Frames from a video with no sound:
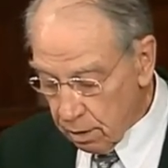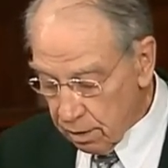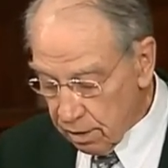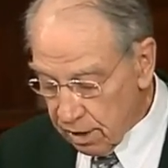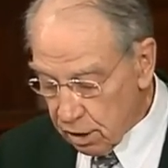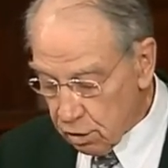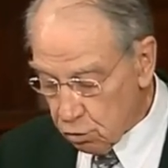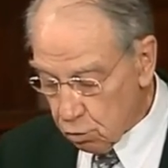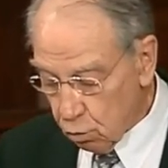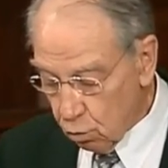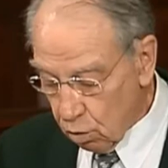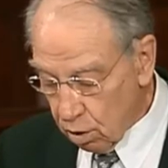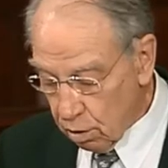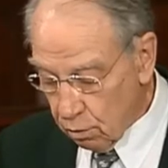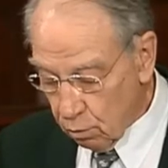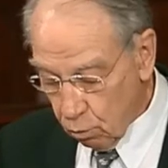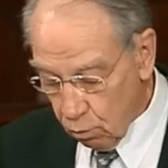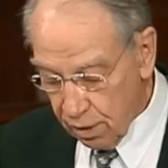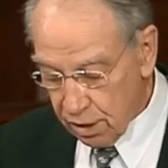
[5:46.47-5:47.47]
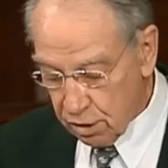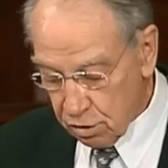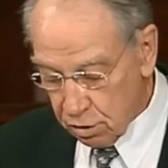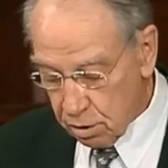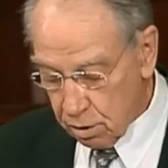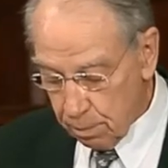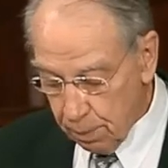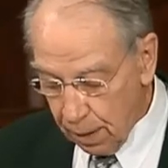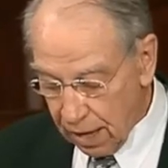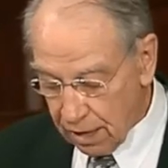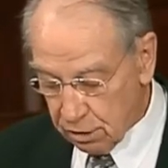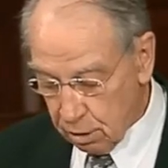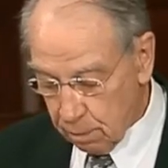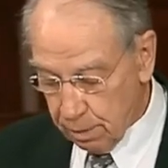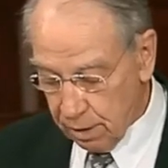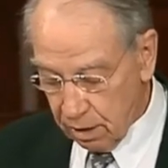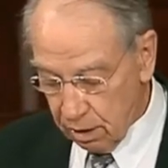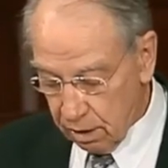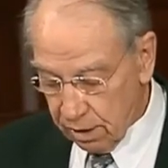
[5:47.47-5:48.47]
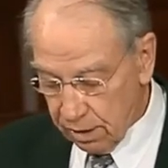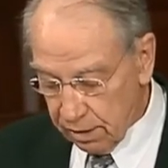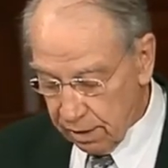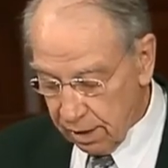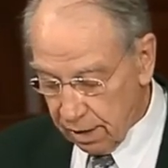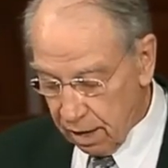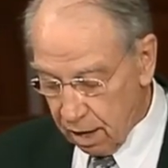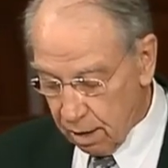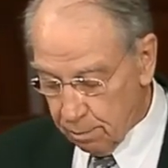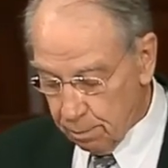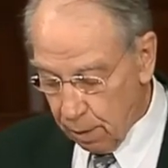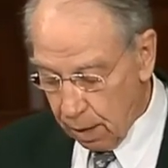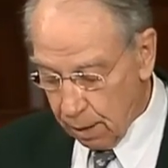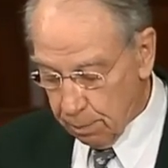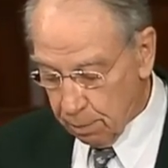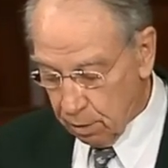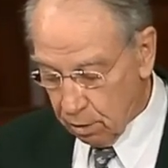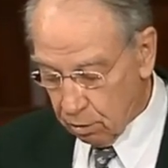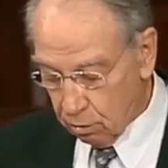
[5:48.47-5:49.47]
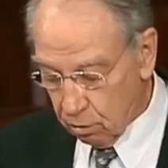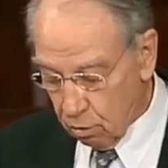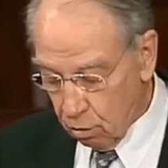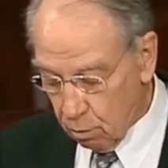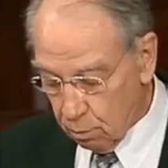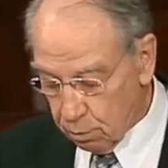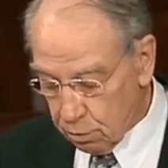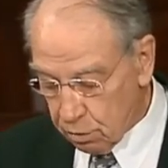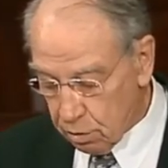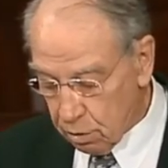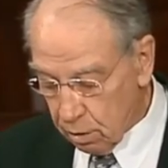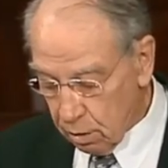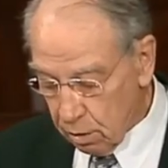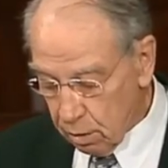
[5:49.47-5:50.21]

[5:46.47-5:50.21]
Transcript: This would risk the possibility that unpopular groups